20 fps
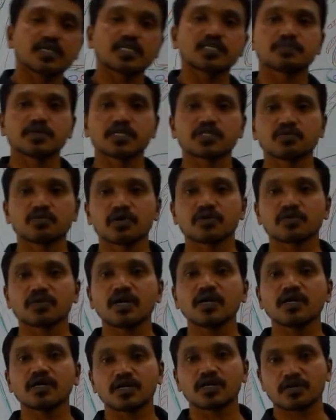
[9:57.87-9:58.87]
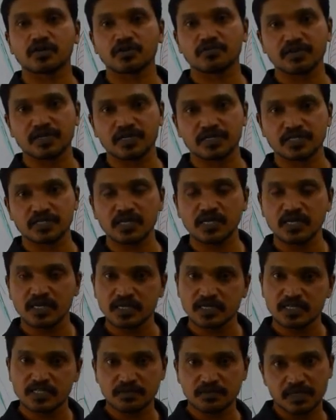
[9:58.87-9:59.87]
That space what we call retropharyngeal
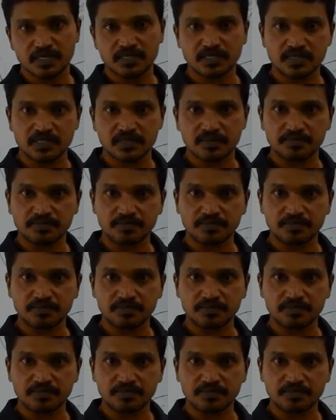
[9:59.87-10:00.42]
space.